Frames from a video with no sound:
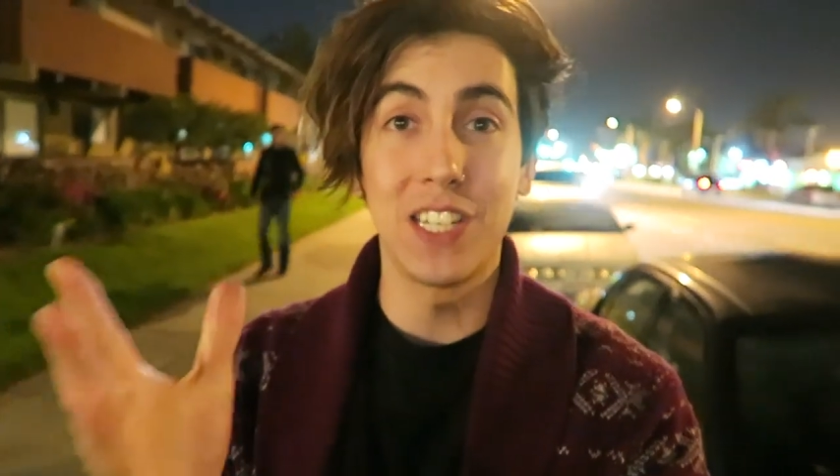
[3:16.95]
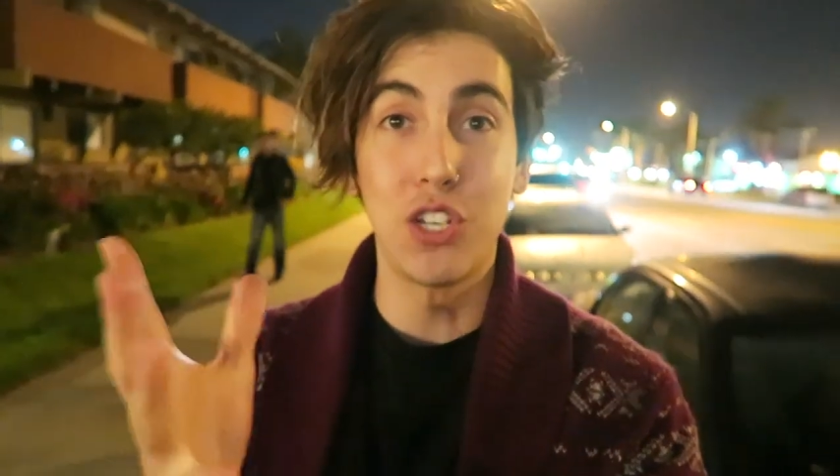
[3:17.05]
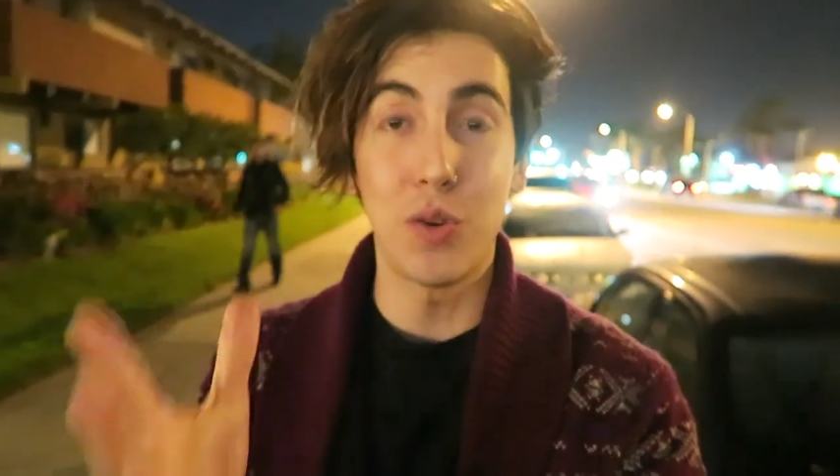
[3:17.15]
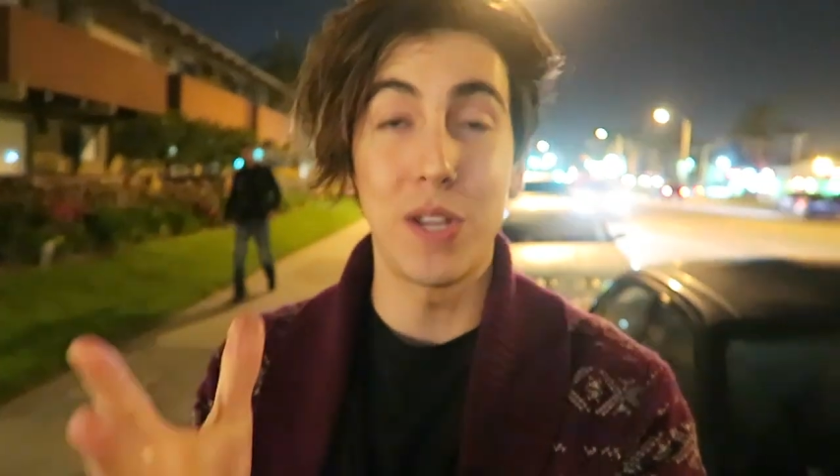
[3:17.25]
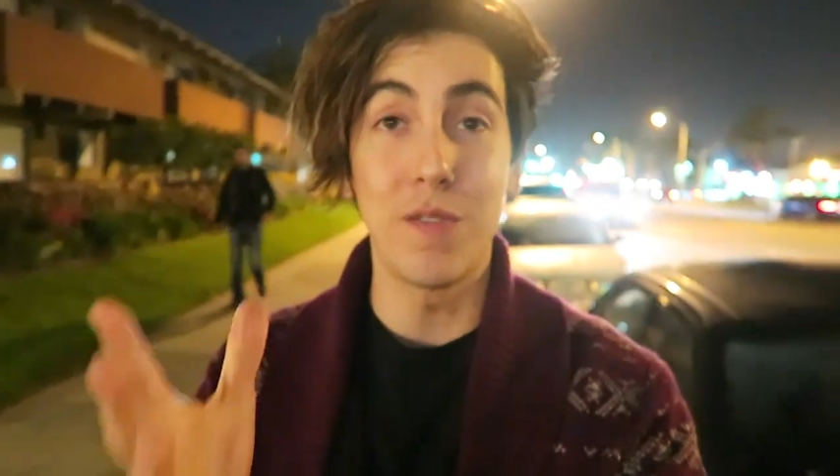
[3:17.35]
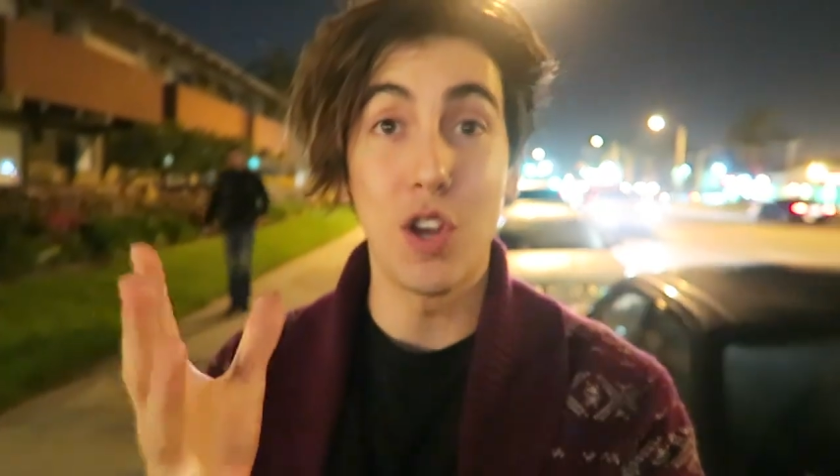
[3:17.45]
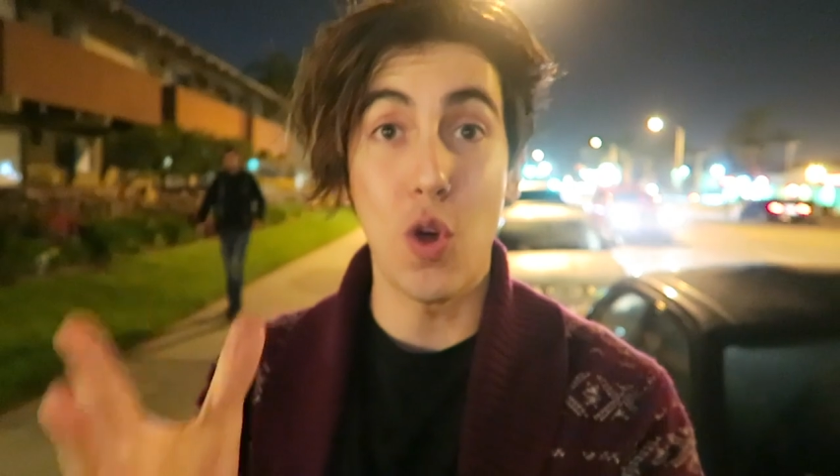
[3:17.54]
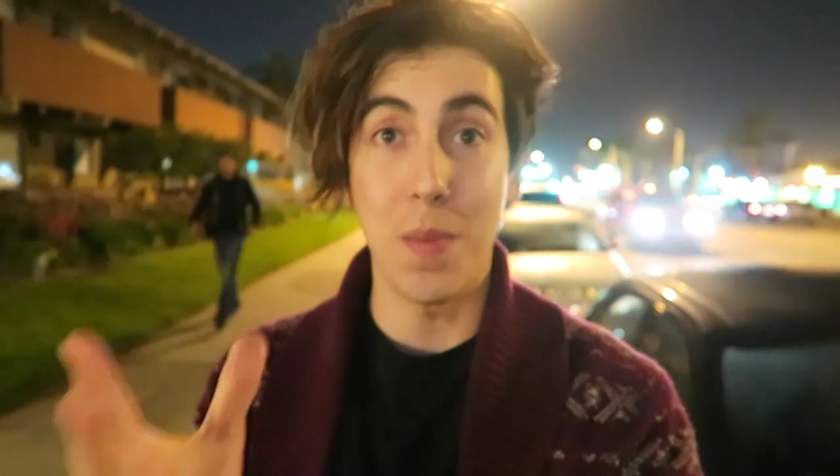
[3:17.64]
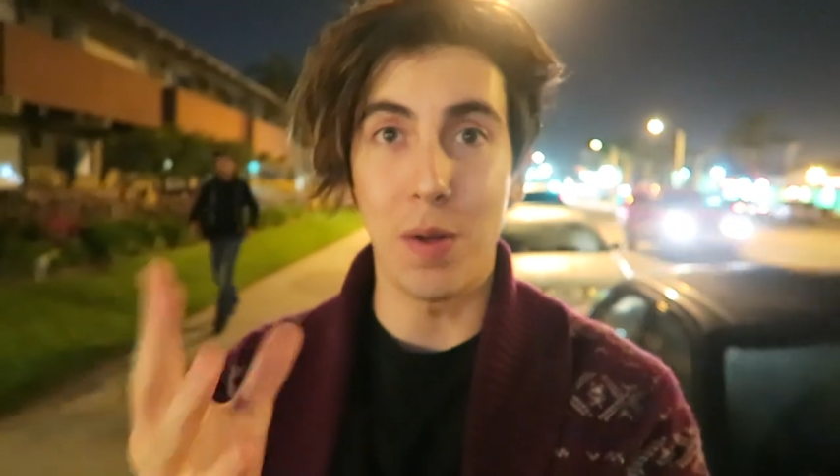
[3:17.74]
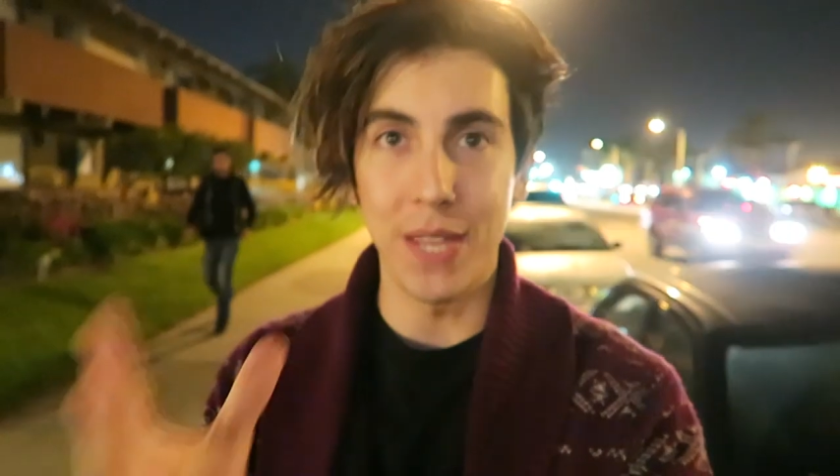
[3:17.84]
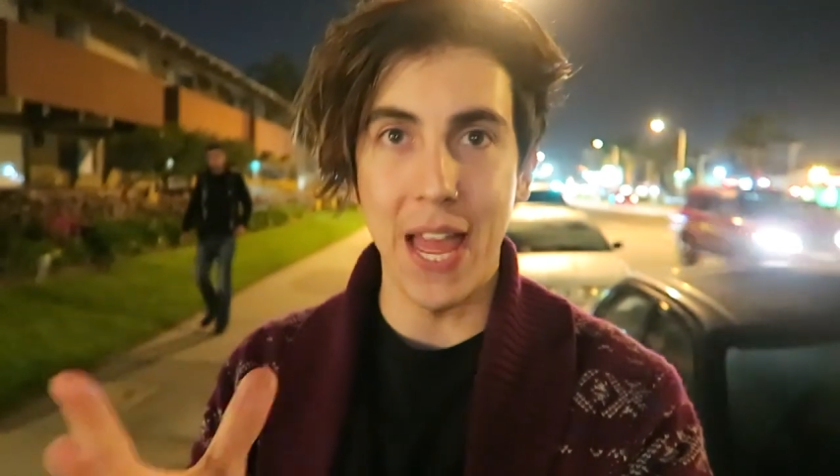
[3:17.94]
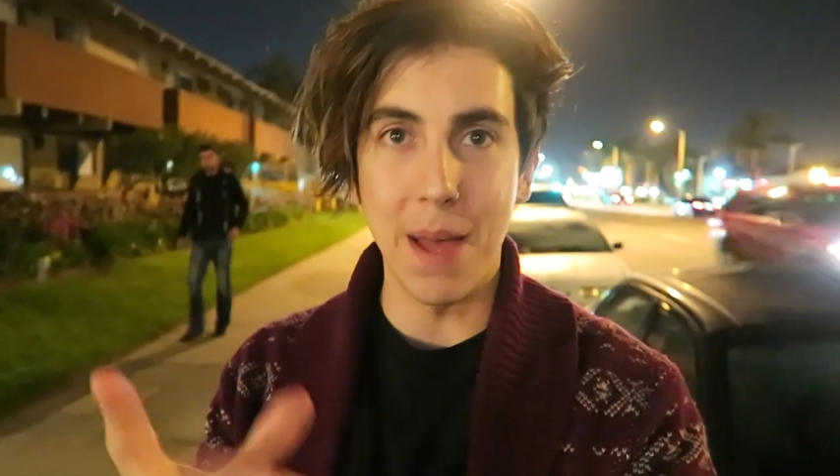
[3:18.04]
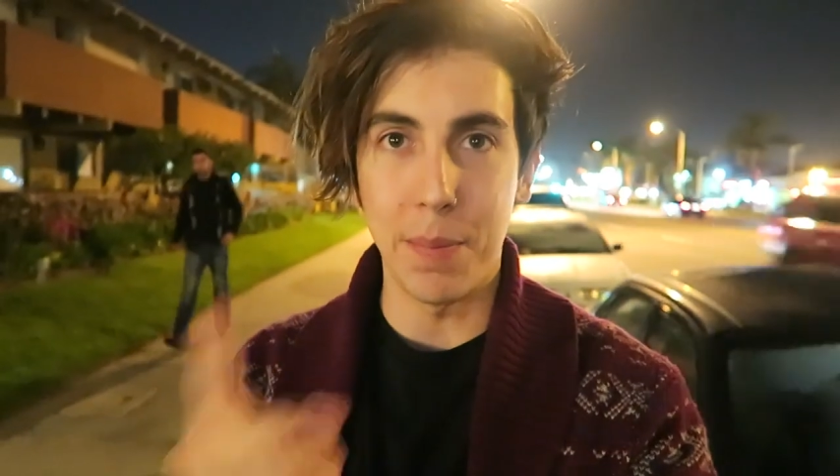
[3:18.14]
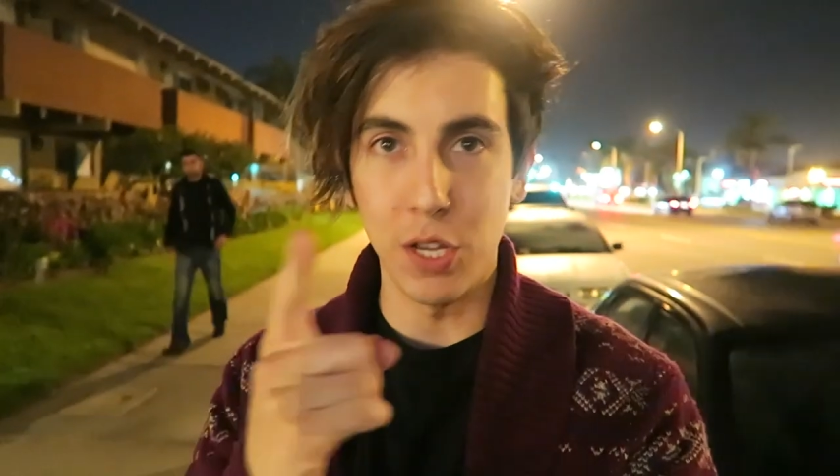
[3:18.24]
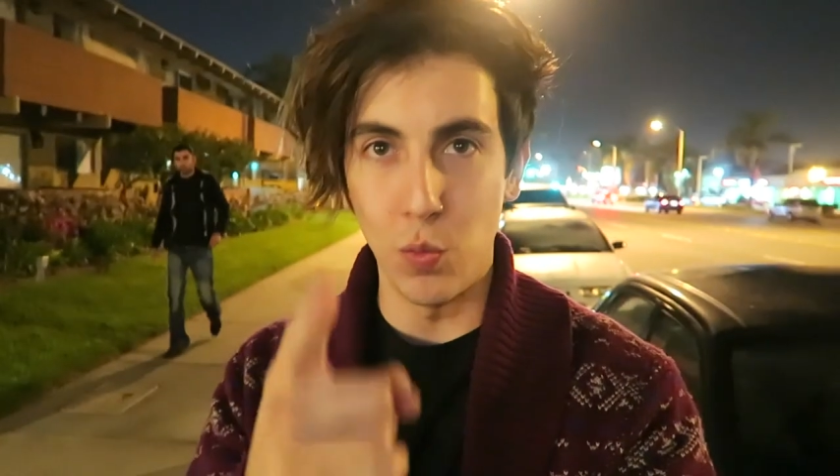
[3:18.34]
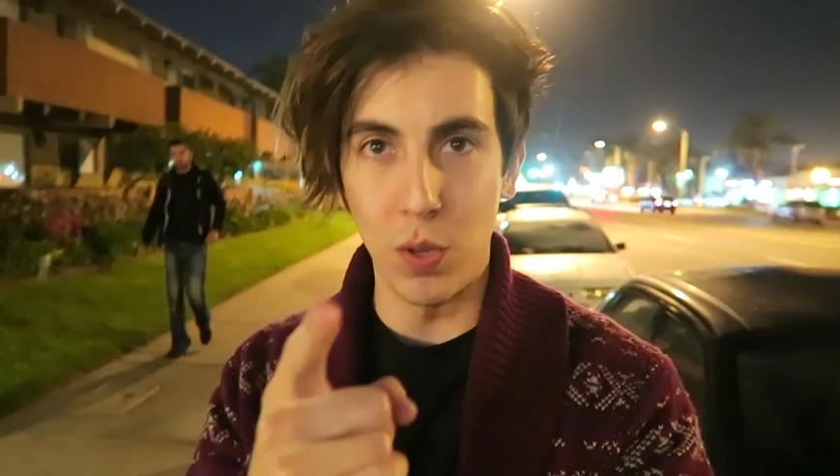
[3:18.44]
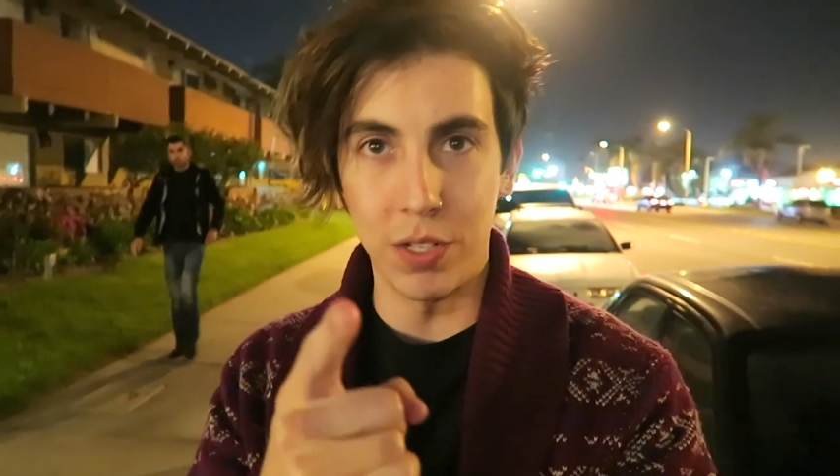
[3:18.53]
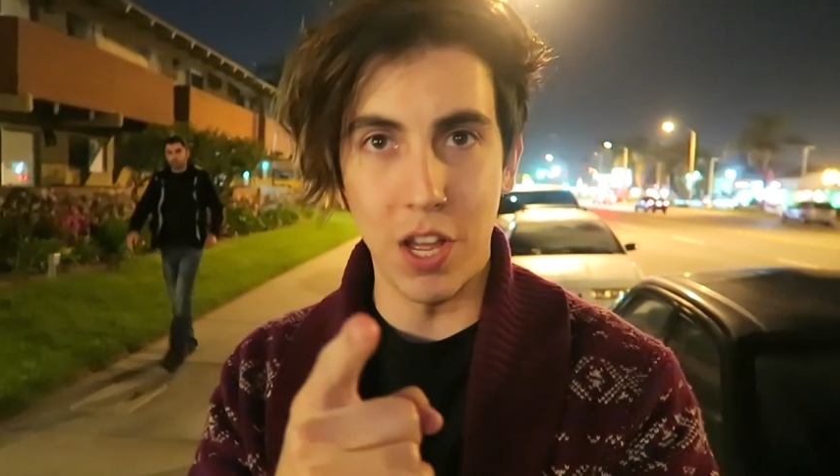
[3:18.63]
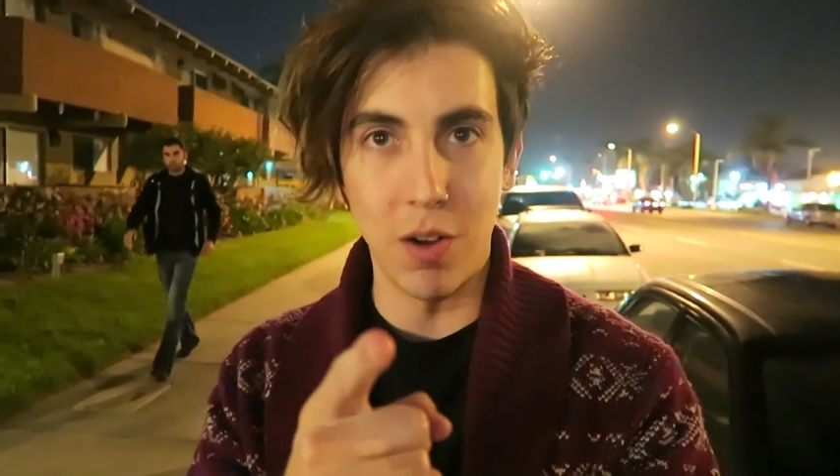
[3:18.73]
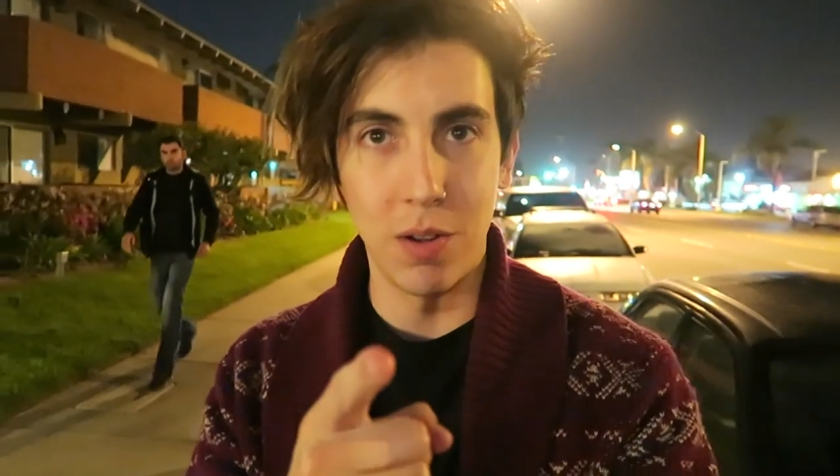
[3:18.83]
don't even know about yet, but you
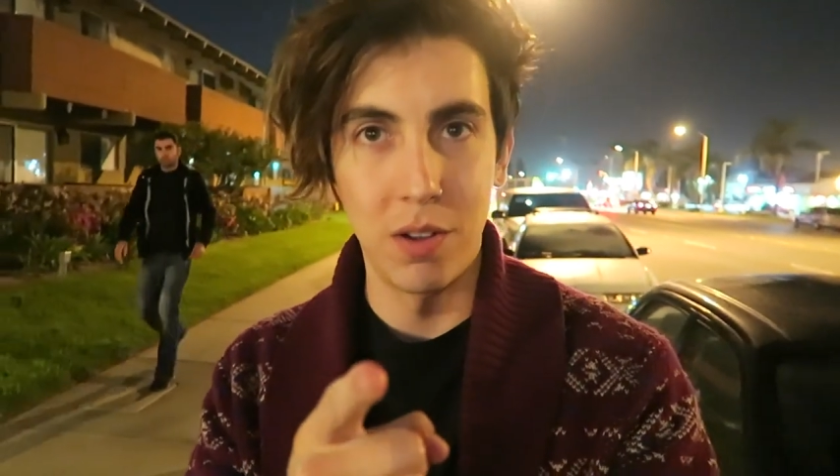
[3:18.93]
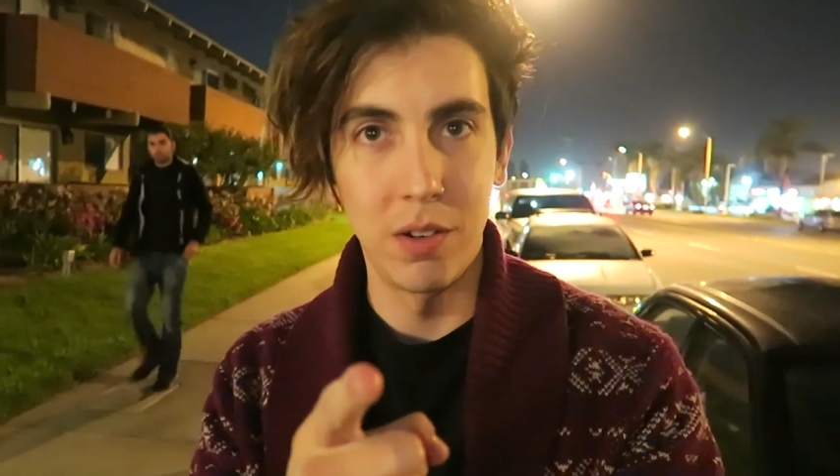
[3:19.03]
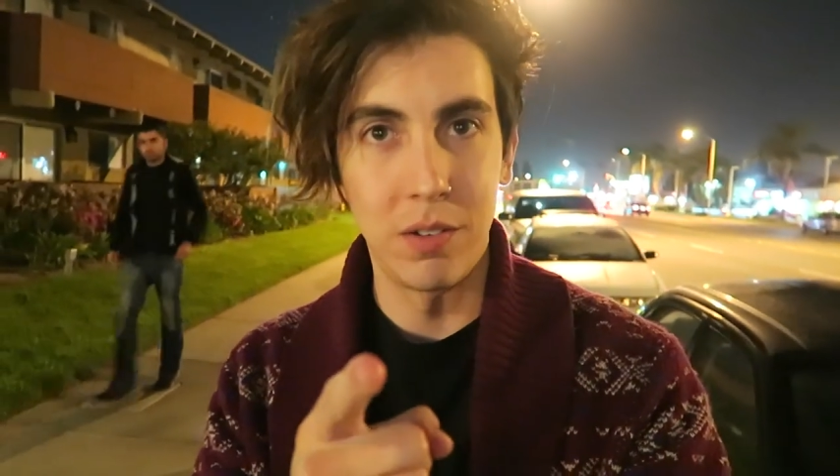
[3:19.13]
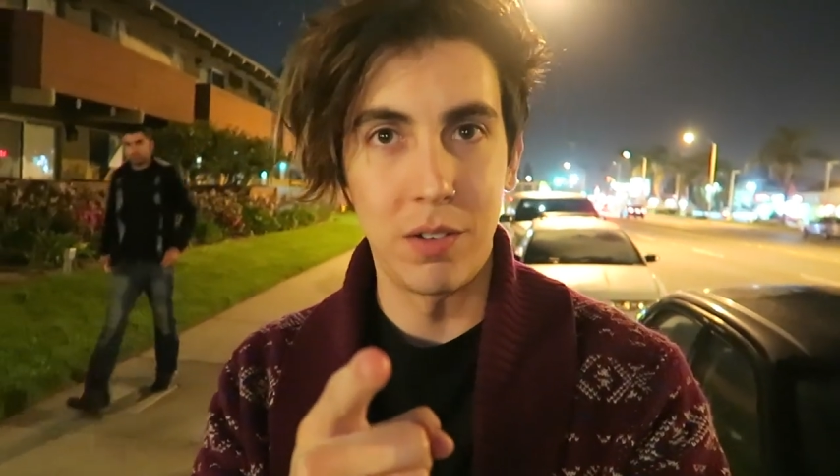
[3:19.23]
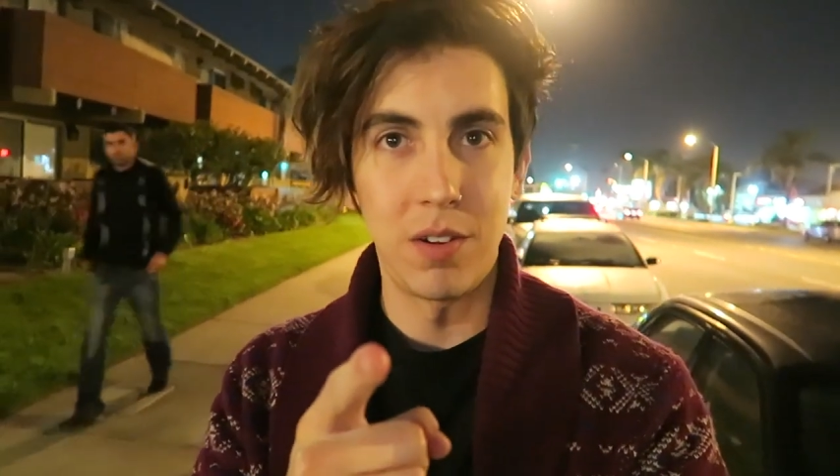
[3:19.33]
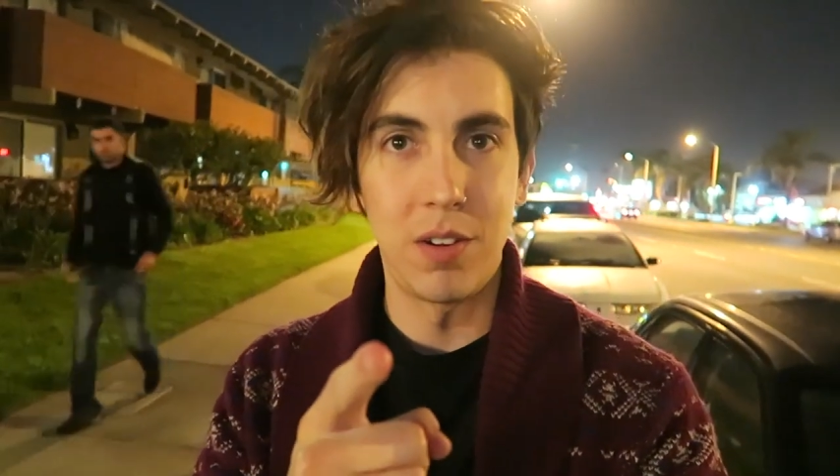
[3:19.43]
will know.